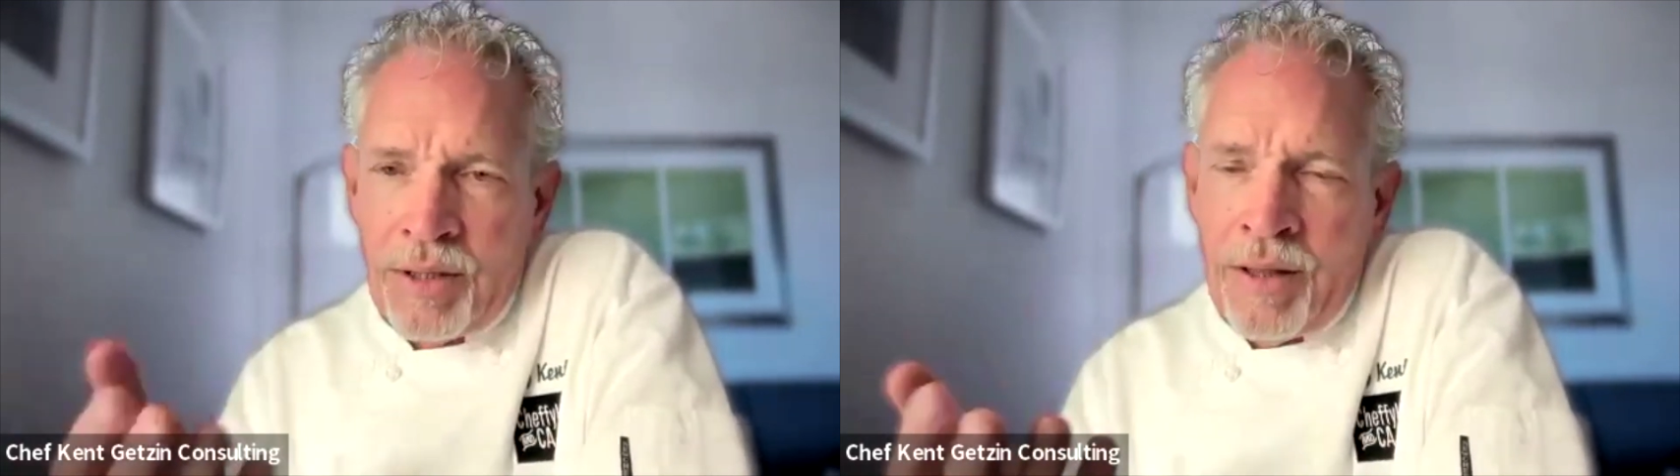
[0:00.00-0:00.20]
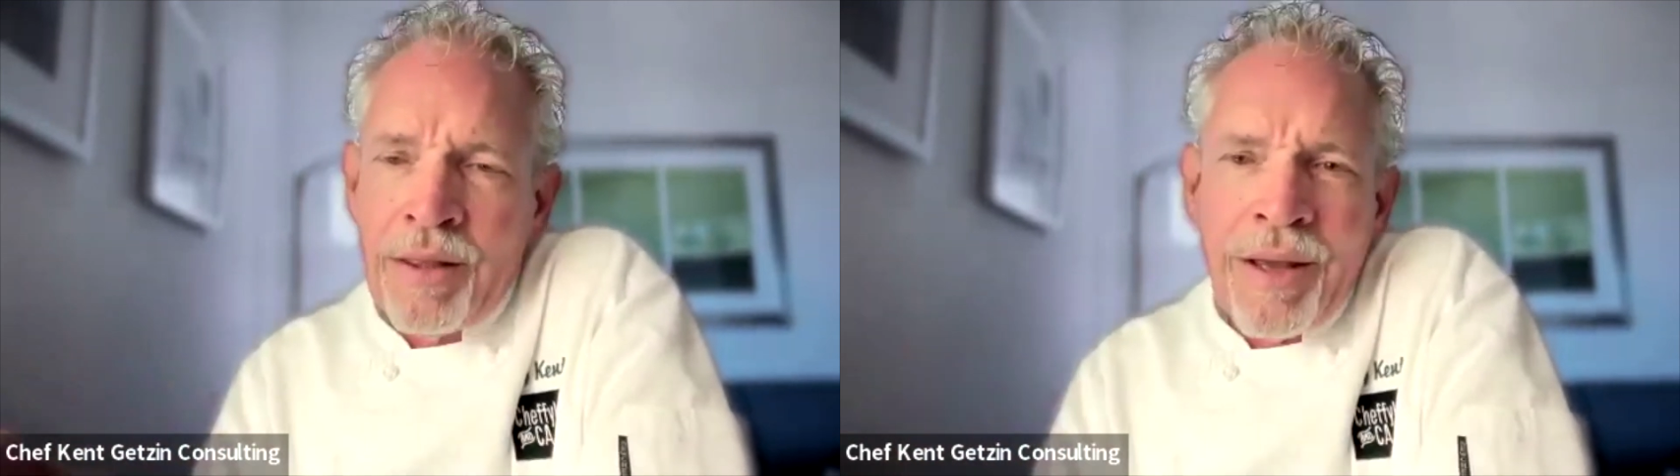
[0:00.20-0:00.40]

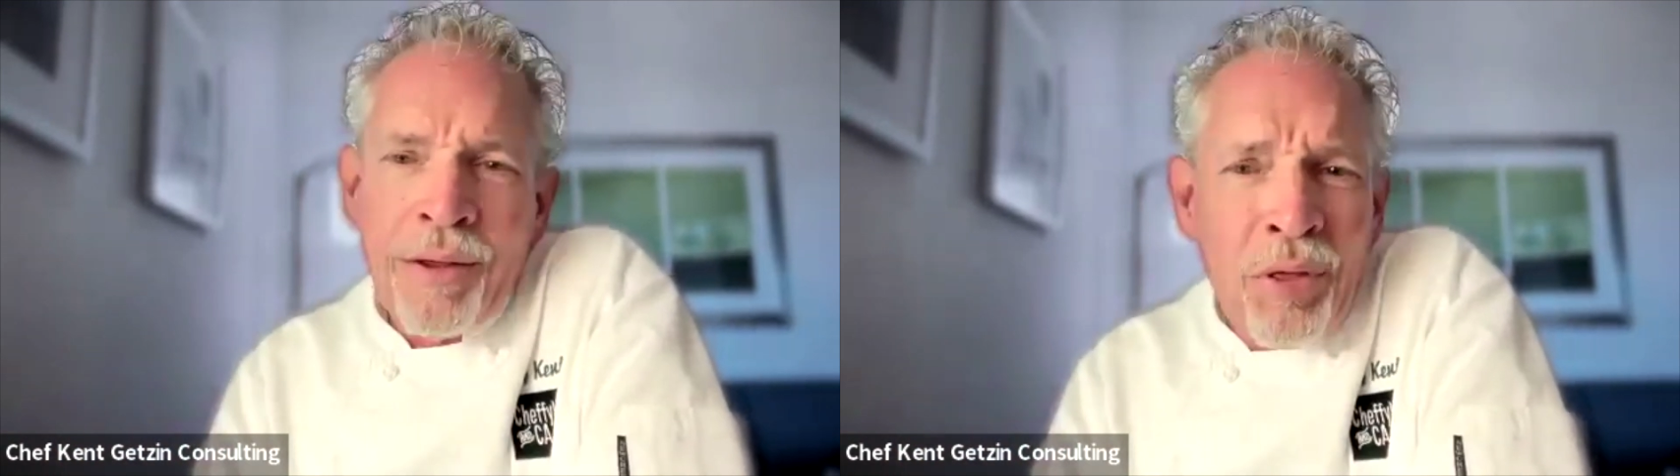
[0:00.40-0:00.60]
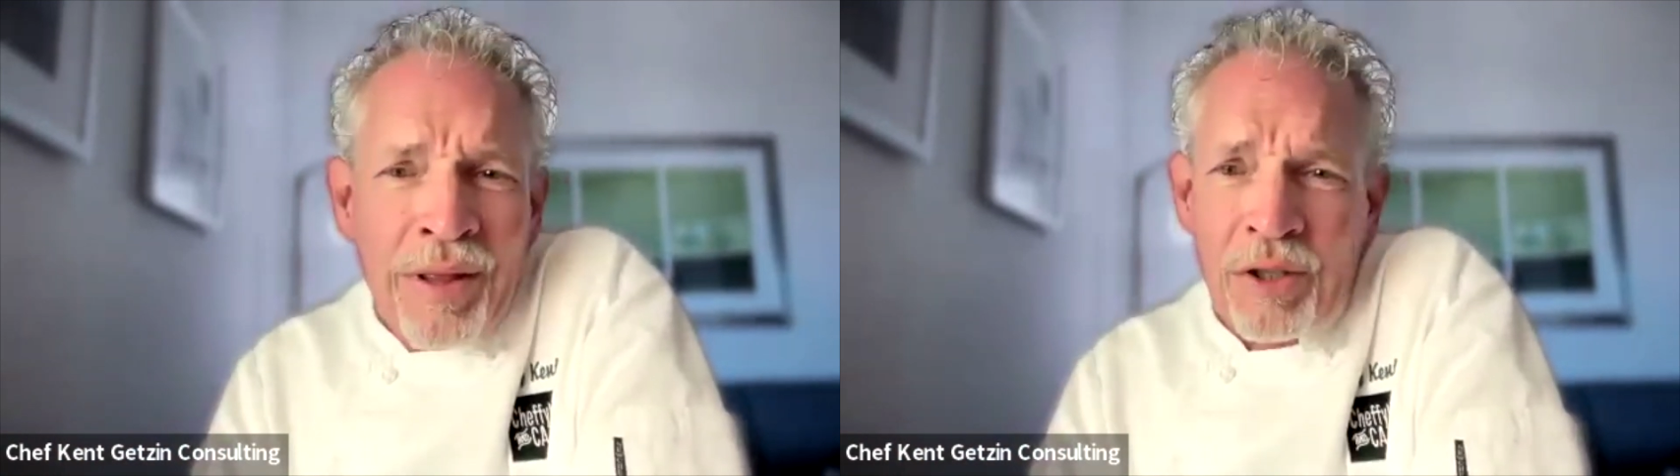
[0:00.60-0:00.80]
And then the
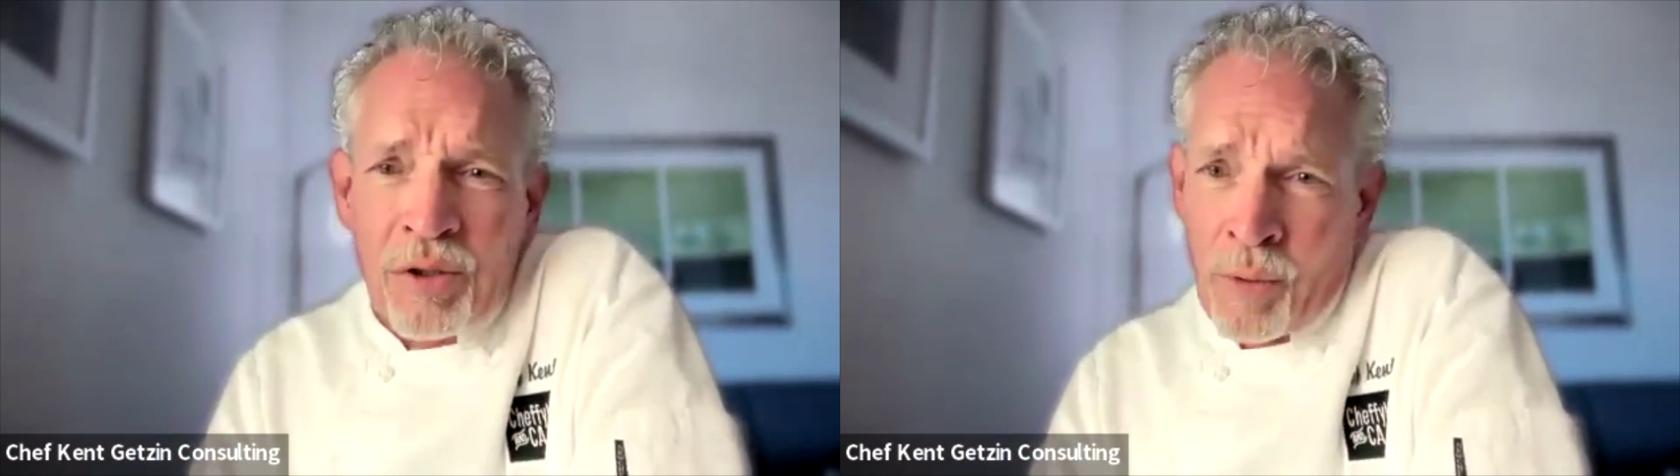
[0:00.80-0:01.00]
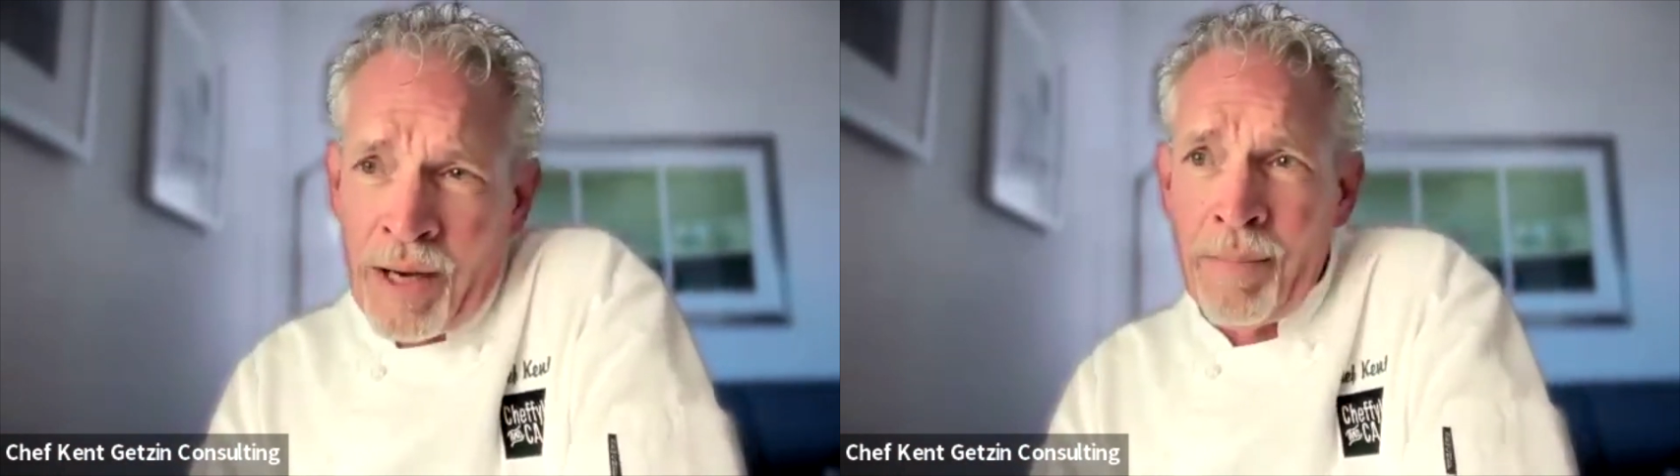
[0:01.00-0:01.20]
other thing that's
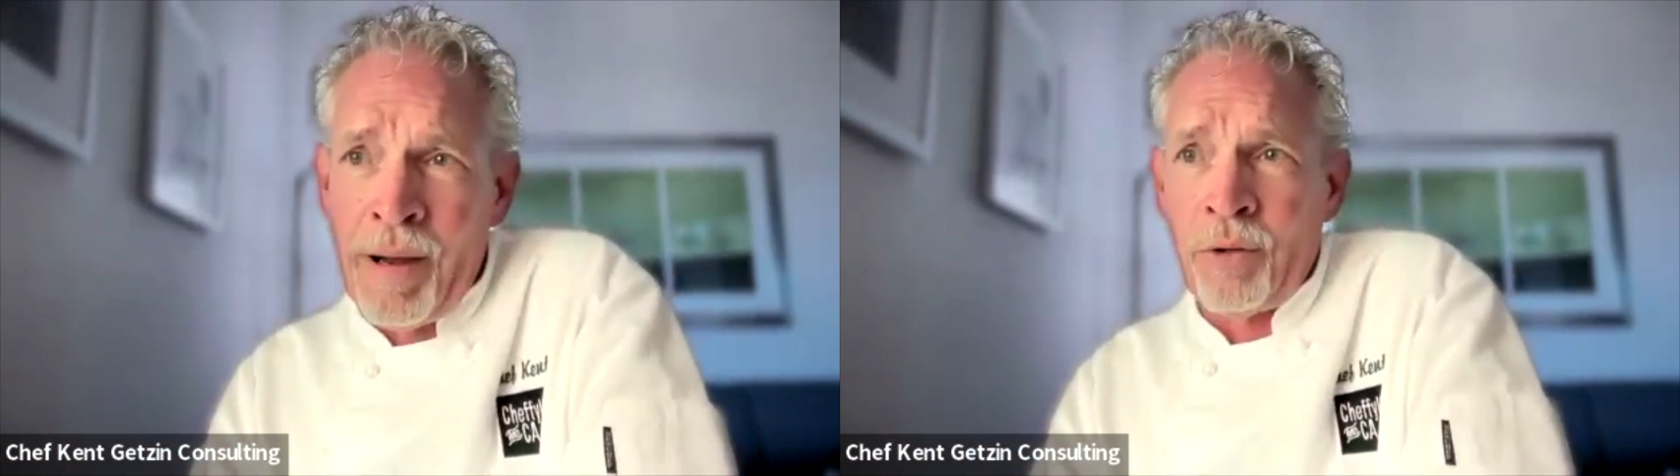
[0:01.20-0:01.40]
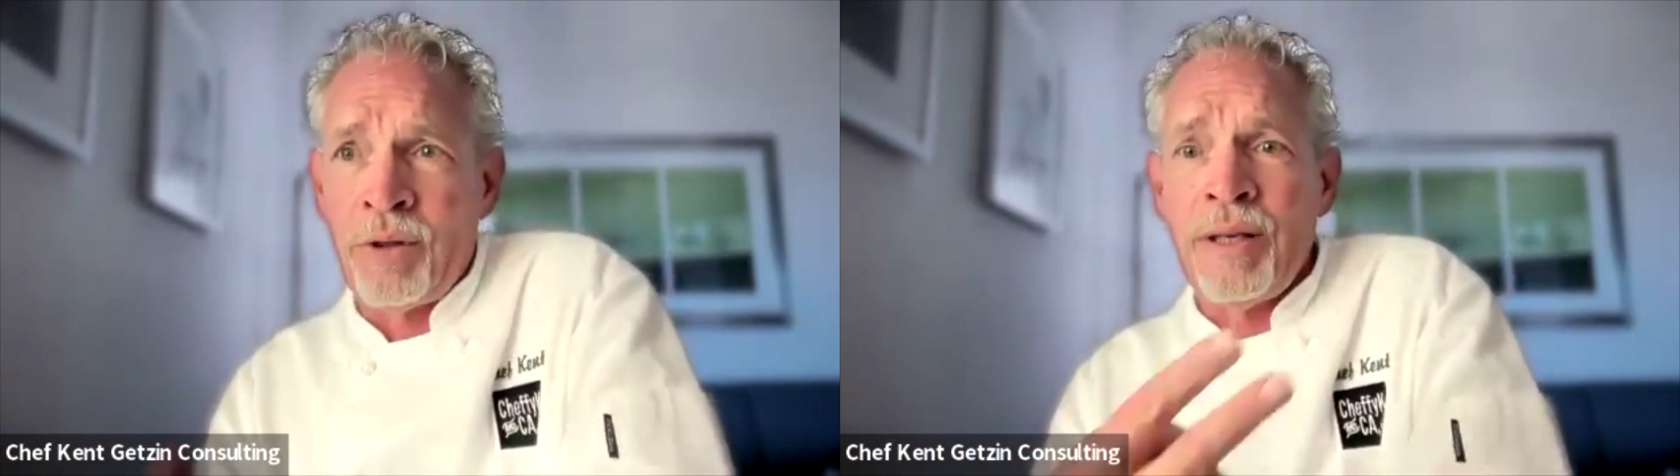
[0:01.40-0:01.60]
great about